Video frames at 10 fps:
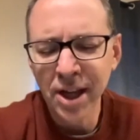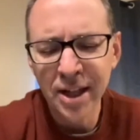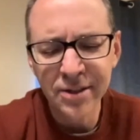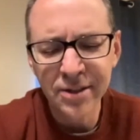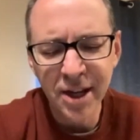
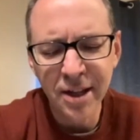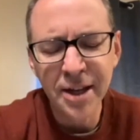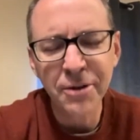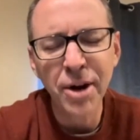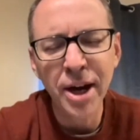that. That's kind of
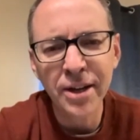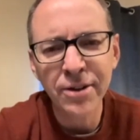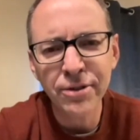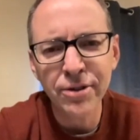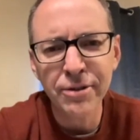like why I
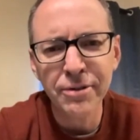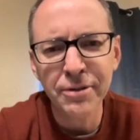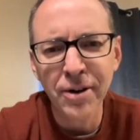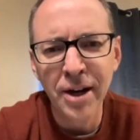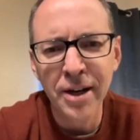don't
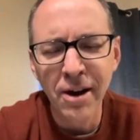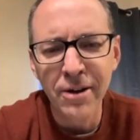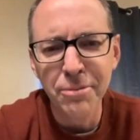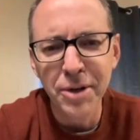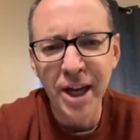do uh,
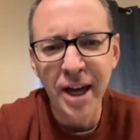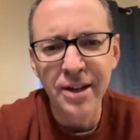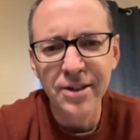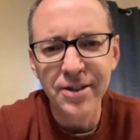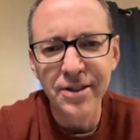auto
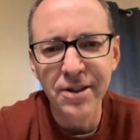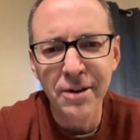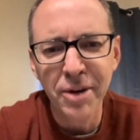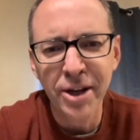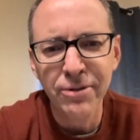mechanics
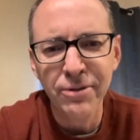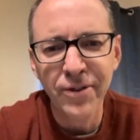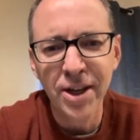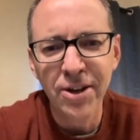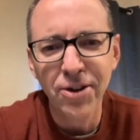on my
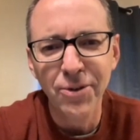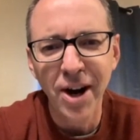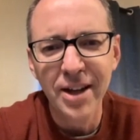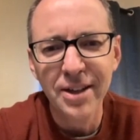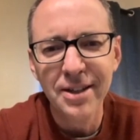own vehicle, yeah.
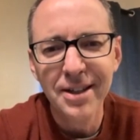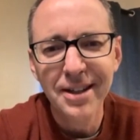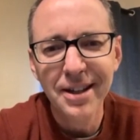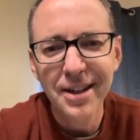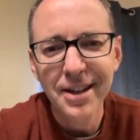right?
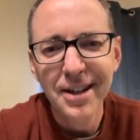It,